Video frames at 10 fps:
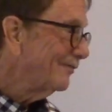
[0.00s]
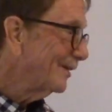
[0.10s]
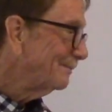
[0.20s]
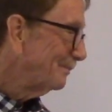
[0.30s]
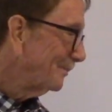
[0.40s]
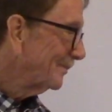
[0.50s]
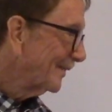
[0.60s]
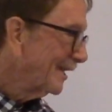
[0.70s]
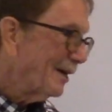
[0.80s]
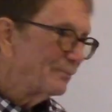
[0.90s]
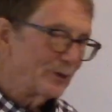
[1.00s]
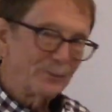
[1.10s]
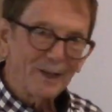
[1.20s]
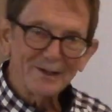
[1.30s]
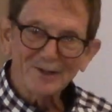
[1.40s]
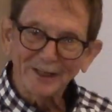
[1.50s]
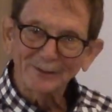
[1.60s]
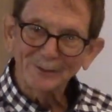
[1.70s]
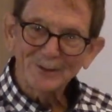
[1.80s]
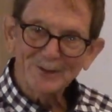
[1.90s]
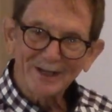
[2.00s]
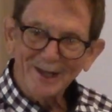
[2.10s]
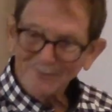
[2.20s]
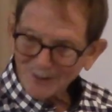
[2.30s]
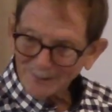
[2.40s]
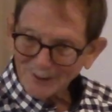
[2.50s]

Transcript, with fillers: even come through Bay St. Louis and have some